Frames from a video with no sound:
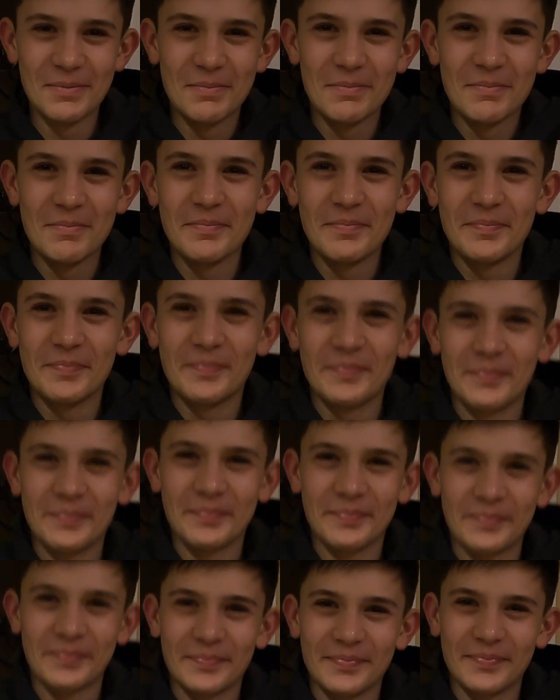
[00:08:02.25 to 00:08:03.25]
We'll just cut it
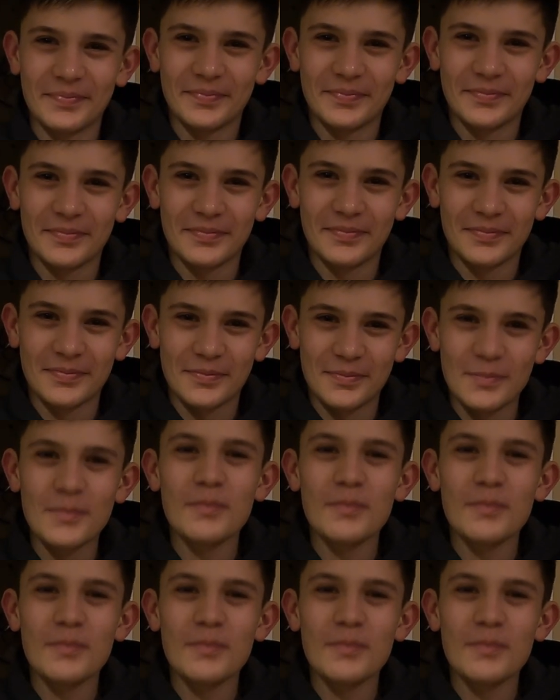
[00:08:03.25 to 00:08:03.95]
off right here, right?